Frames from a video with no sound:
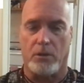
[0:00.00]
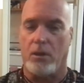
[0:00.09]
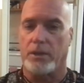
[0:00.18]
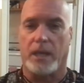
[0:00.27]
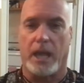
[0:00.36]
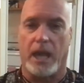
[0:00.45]
all
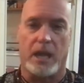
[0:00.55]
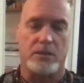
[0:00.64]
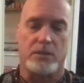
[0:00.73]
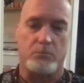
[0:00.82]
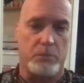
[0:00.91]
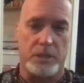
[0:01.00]
the
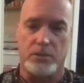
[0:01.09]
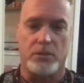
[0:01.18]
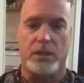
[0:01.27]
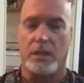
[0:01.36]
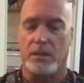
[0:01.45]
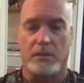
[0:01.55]
chaos and
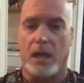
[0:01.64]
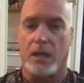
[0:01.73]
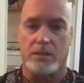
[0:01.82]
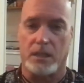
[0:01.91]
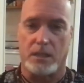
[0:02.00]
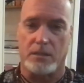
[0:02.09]
misery and
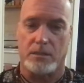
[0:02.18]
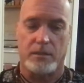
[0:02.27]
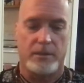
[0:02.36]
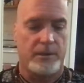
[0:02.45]
nonsense.